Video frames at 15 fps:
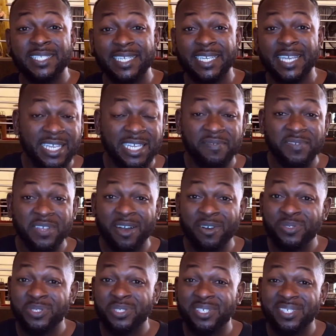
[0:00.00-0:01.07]
ticket. If you're
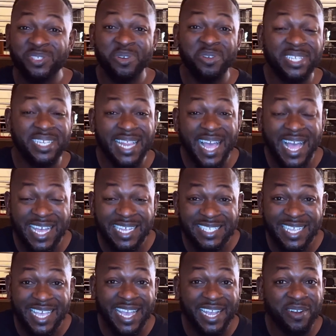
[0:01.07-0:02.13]
on third
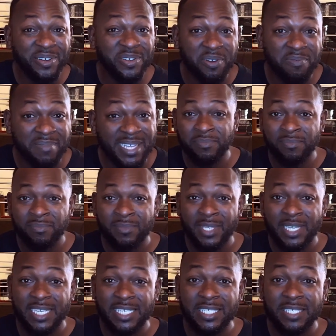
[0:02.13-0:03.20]
class, economy,
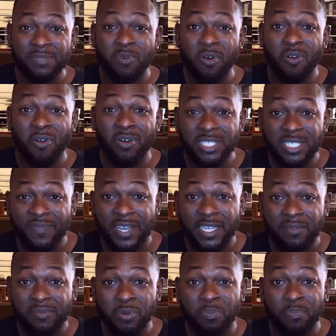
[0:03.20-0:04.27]
it is more cost
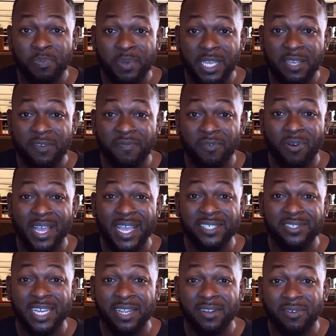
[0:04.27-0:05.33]
effective to pay for
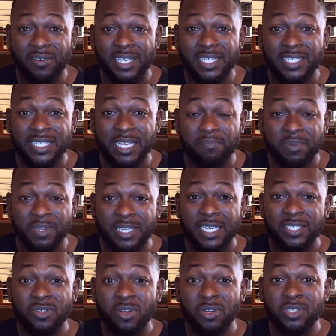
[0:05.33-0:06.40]
extra luggage separately.
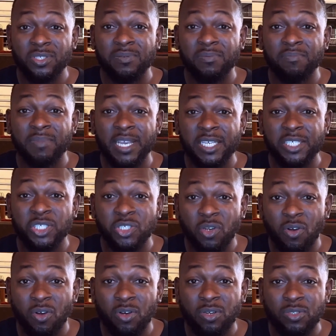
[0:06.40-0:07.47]
Just make
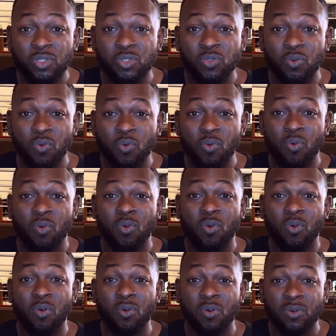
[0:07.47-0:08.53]
sure to
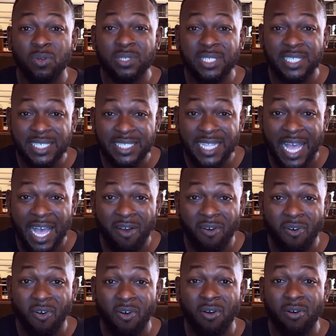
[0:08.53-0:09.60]
consider
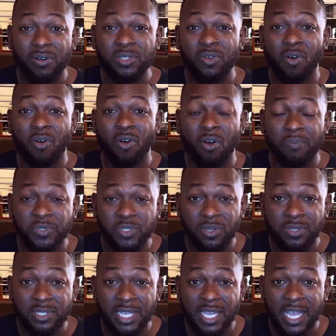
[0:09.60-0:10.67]
all your
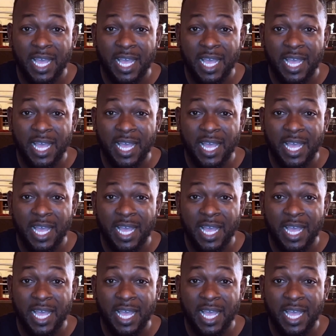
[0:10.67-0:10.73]
options